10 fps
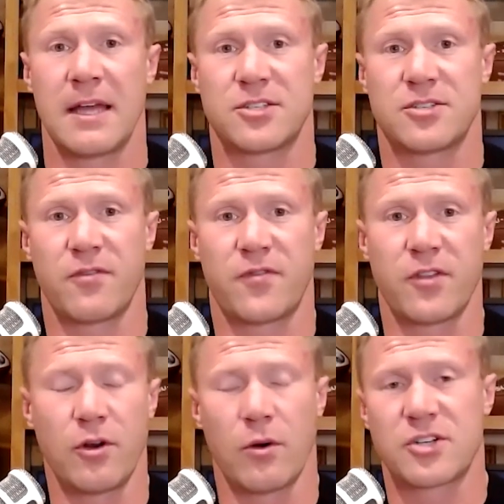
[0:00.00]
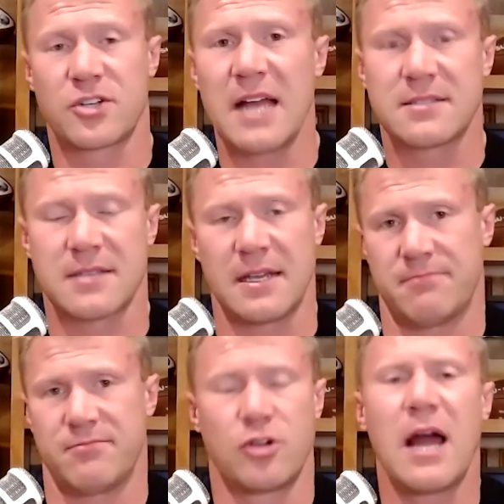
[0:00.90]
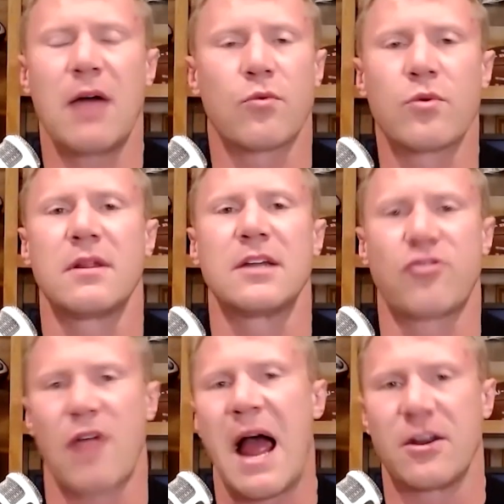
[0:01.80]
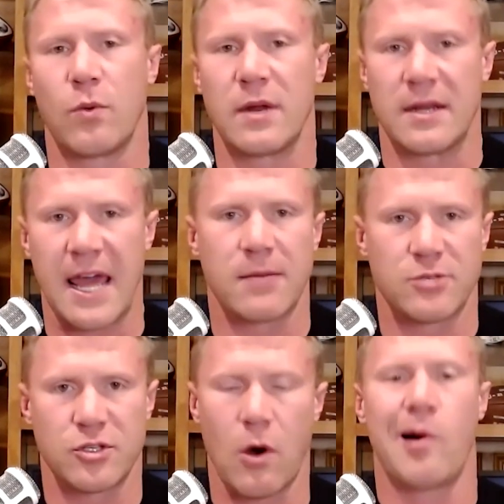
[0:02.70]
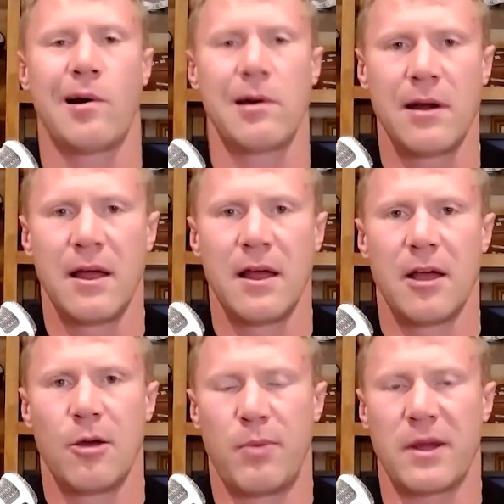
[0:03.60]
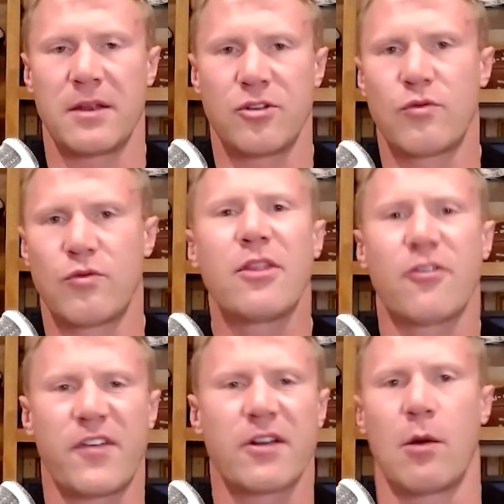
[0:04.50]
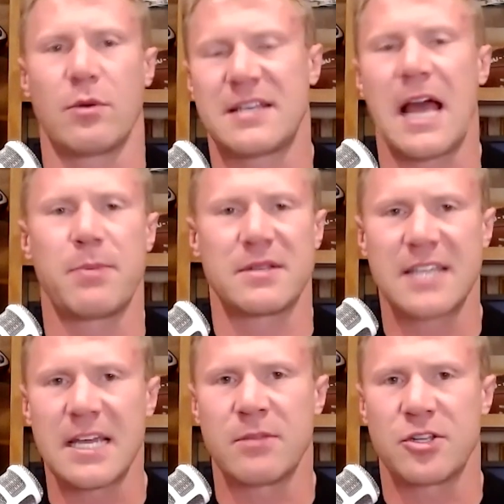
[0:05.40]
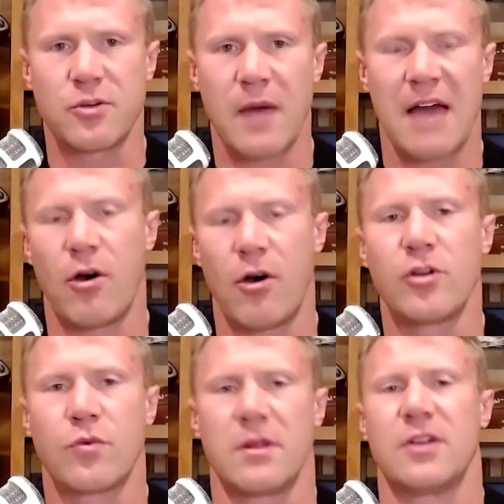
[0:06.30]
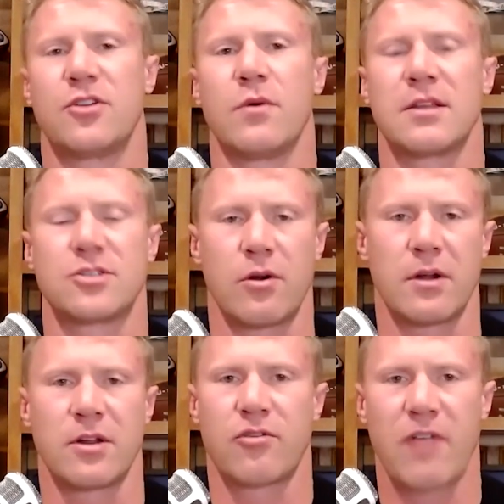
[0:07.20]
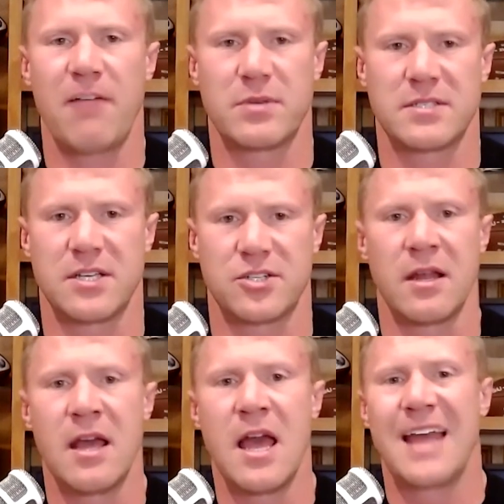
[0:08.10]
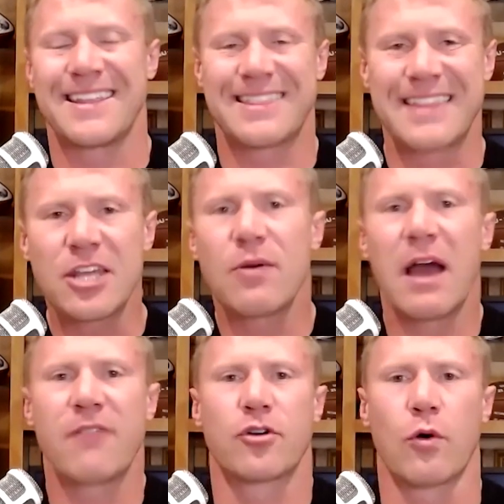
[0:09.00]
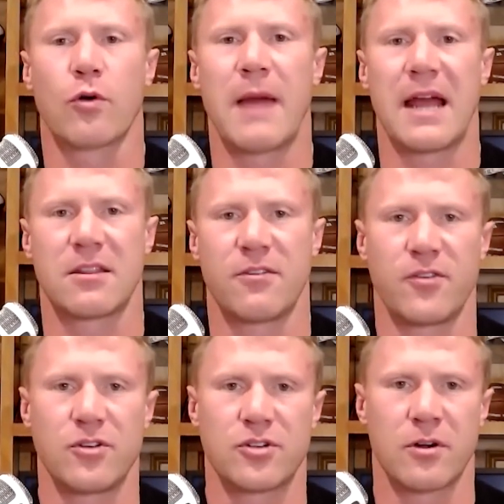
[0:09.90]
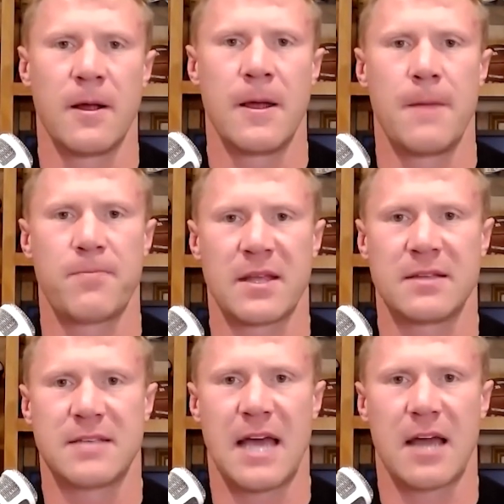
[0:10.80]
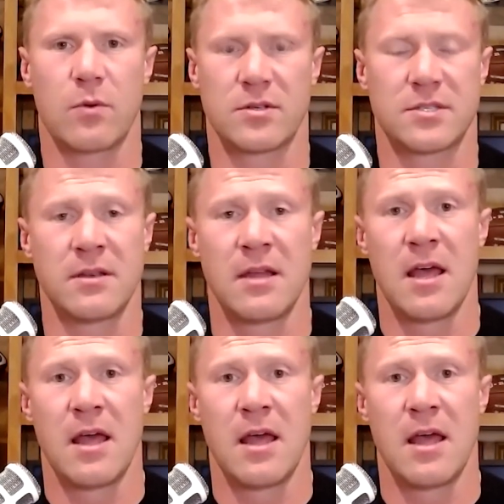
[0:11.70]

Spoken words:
And so if the New York Jets, like, you're not really trying to win games. You are, but you'd rather figure out what type of team that you have. All you're really doing is hurting your draft position. You think you have your quarterback in the future in Zach Wilson.